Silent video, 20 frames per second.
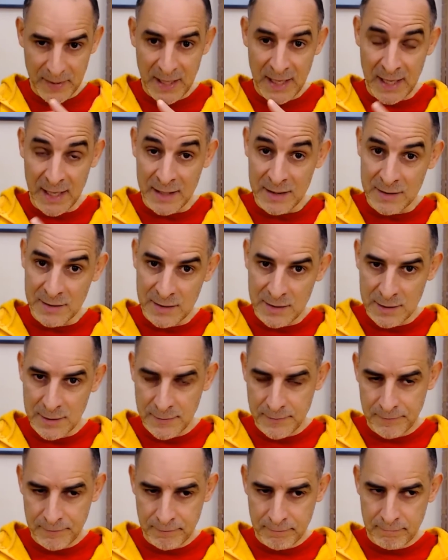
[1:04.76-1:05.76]
is,
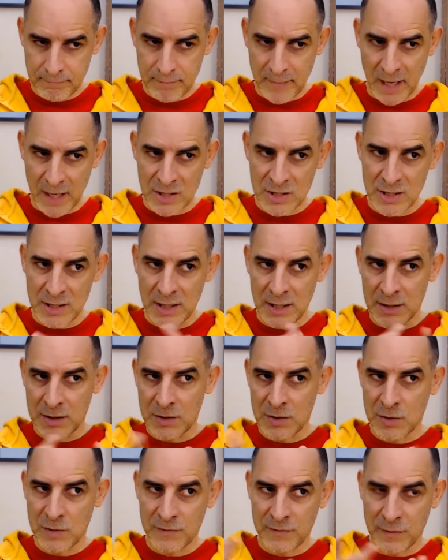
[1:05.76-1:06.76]
actually
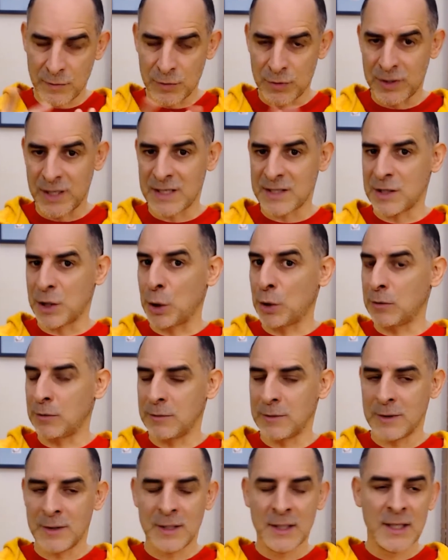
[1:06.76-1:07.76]
it's from 2 days ago,
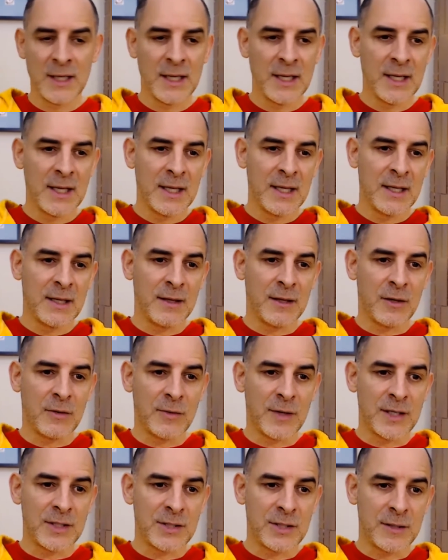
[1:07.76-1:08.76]
the
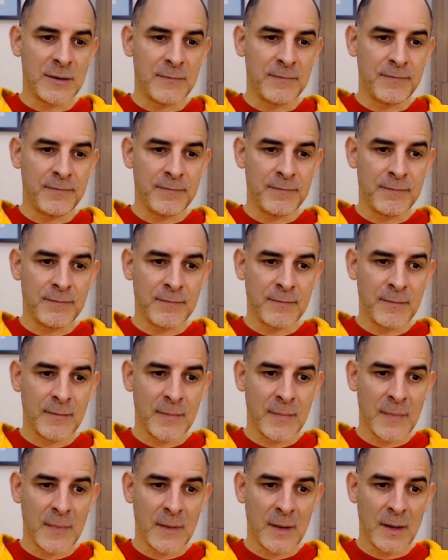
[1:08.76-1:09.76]
question:
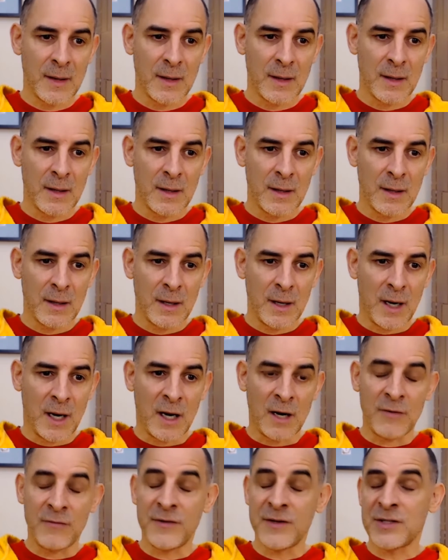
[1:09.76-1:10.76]

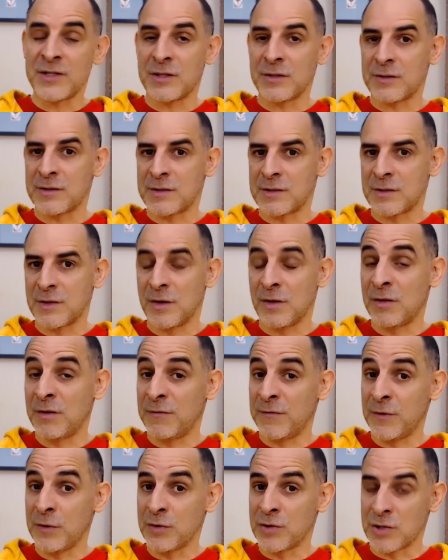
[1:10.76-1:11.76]
are visions the
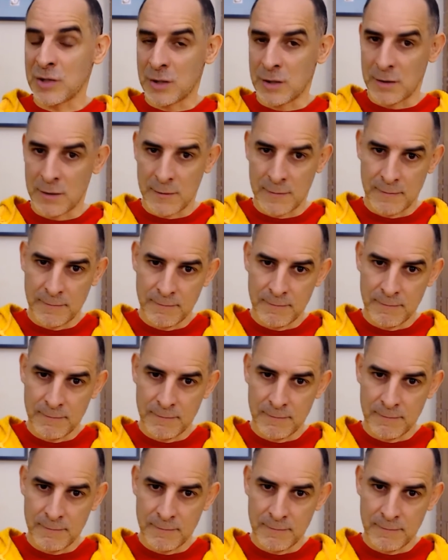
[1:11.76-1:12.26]
future?